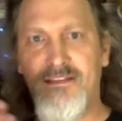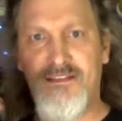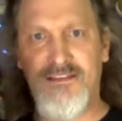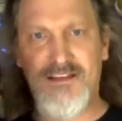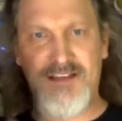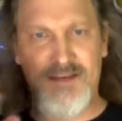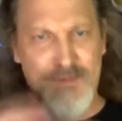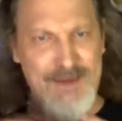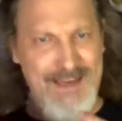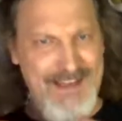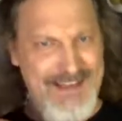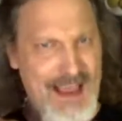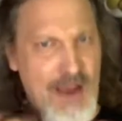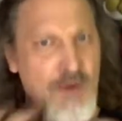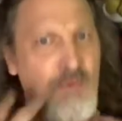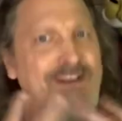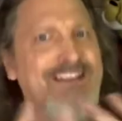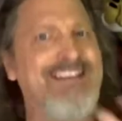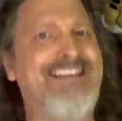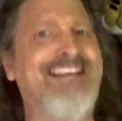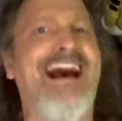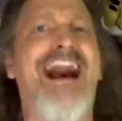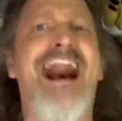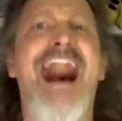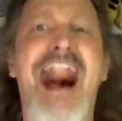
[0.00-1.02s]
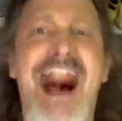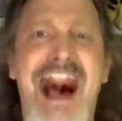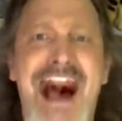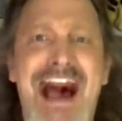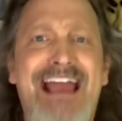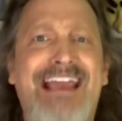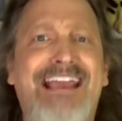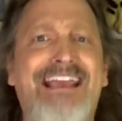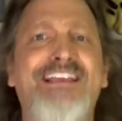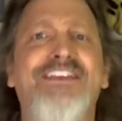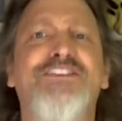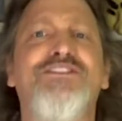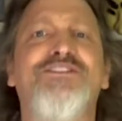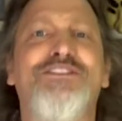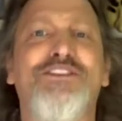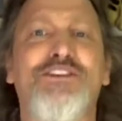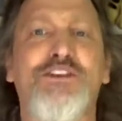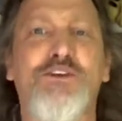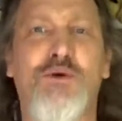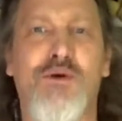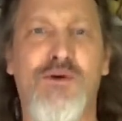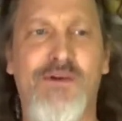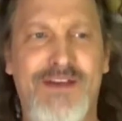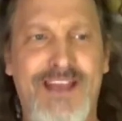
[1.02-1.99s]
To me, that would tie
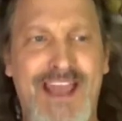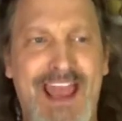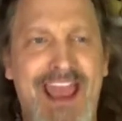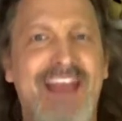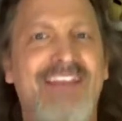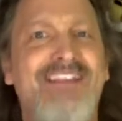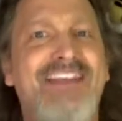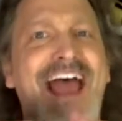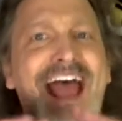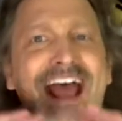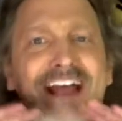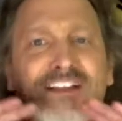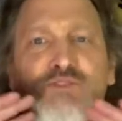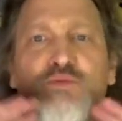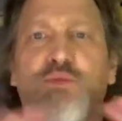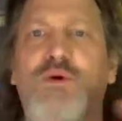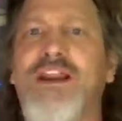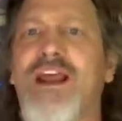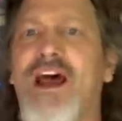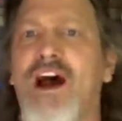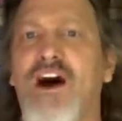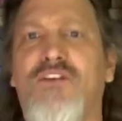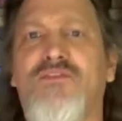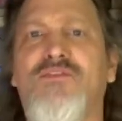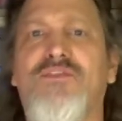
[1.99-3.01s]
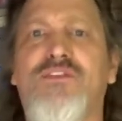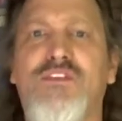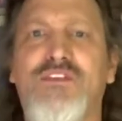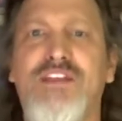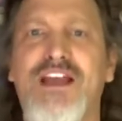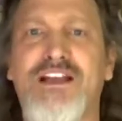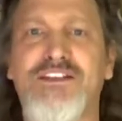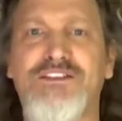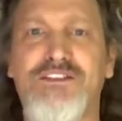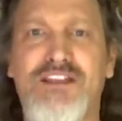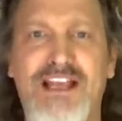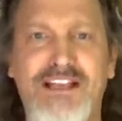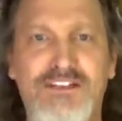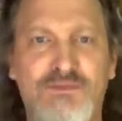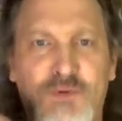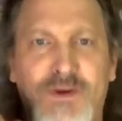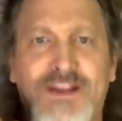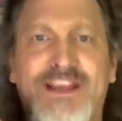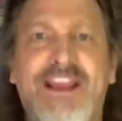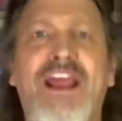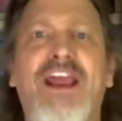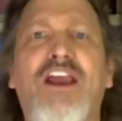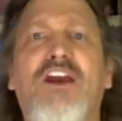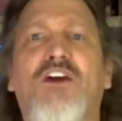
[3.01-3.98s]
into, okay, that's what Alpha, that's
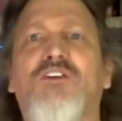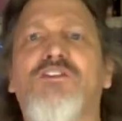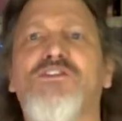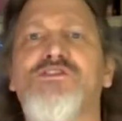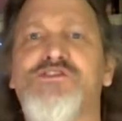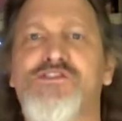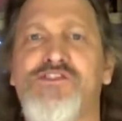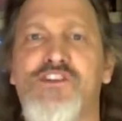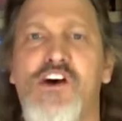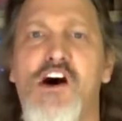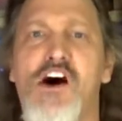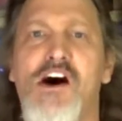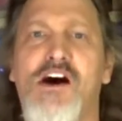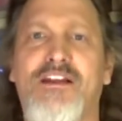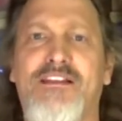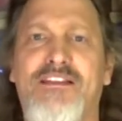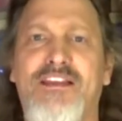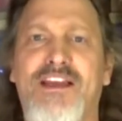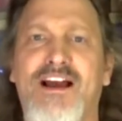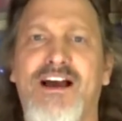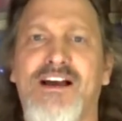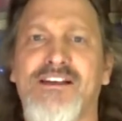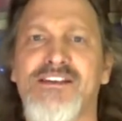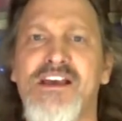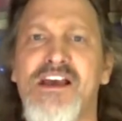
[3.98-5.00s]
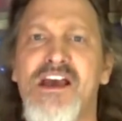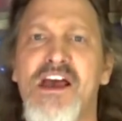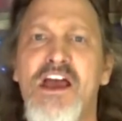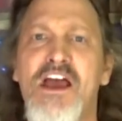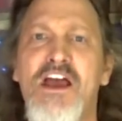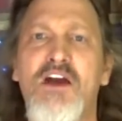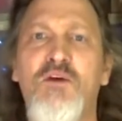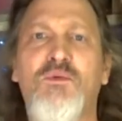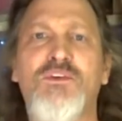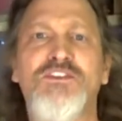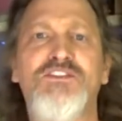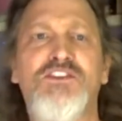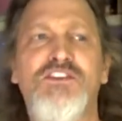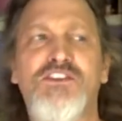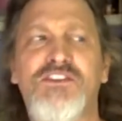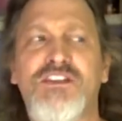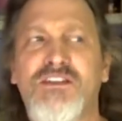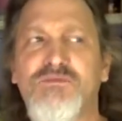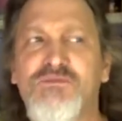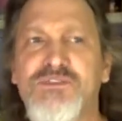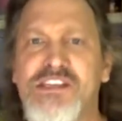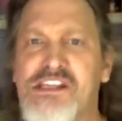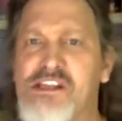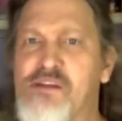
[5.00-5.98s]
what Carol saw in the eyes. It was just,
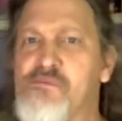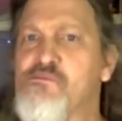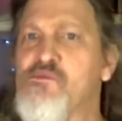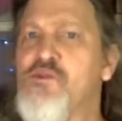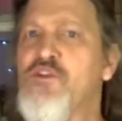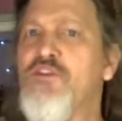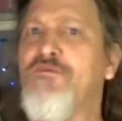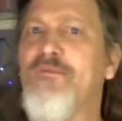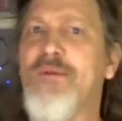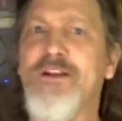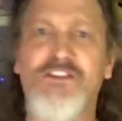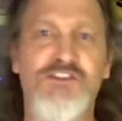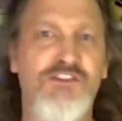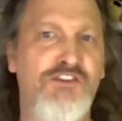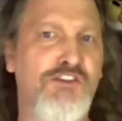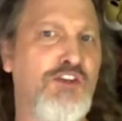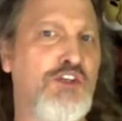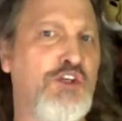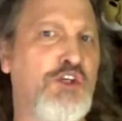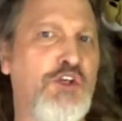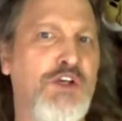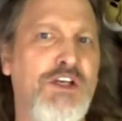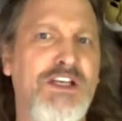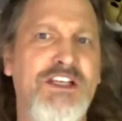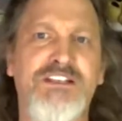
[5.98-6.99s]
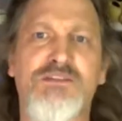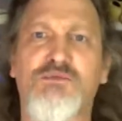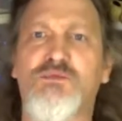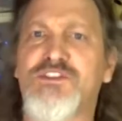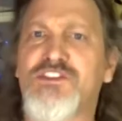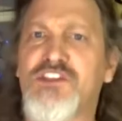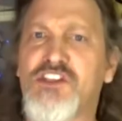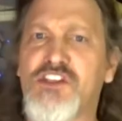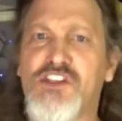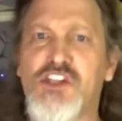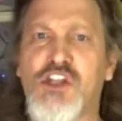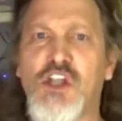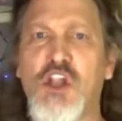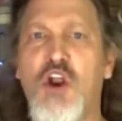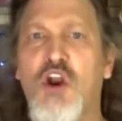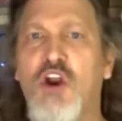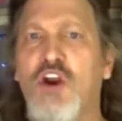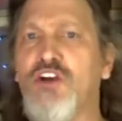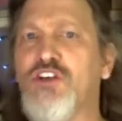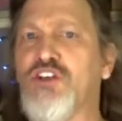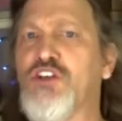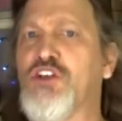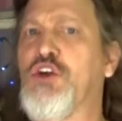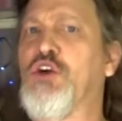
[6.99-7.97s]
it was like movements to the trees. It was this
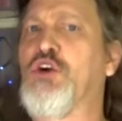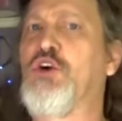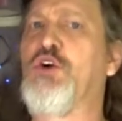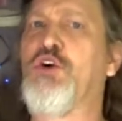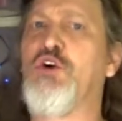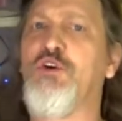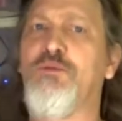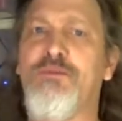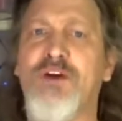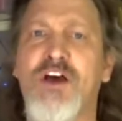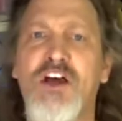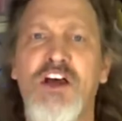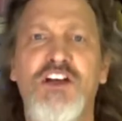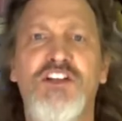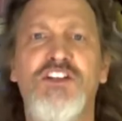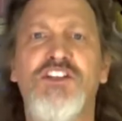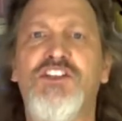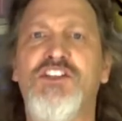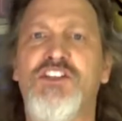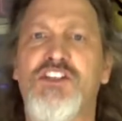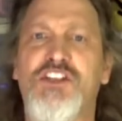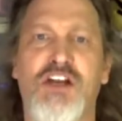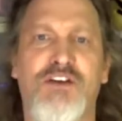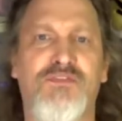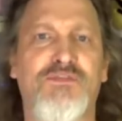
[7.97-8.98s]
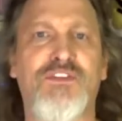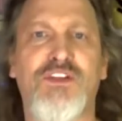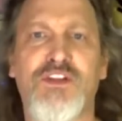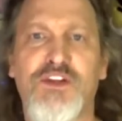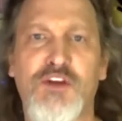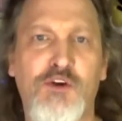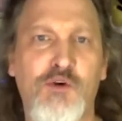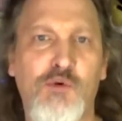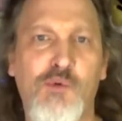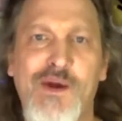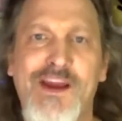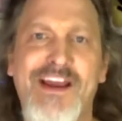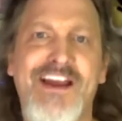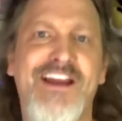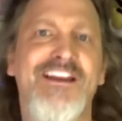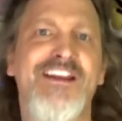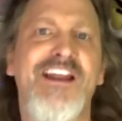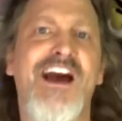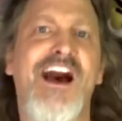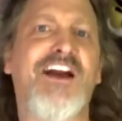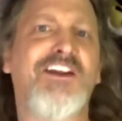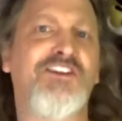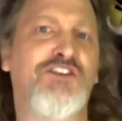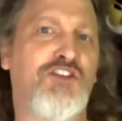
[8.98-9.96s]
large group shuffling her way, and
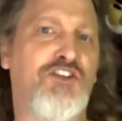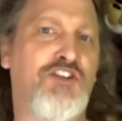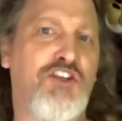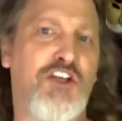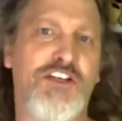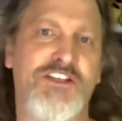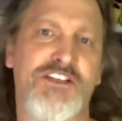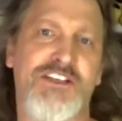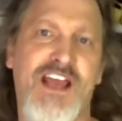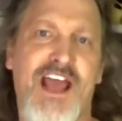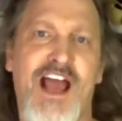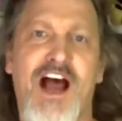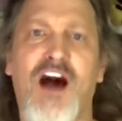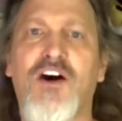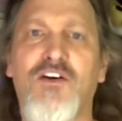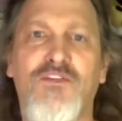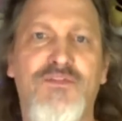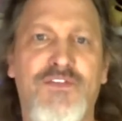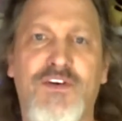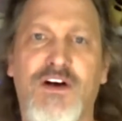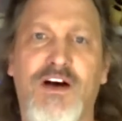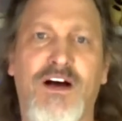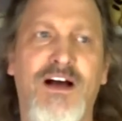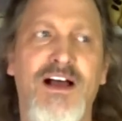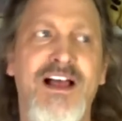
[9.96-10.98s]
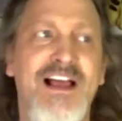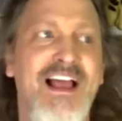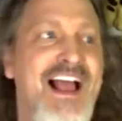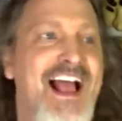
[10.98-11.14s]
not just Alpha.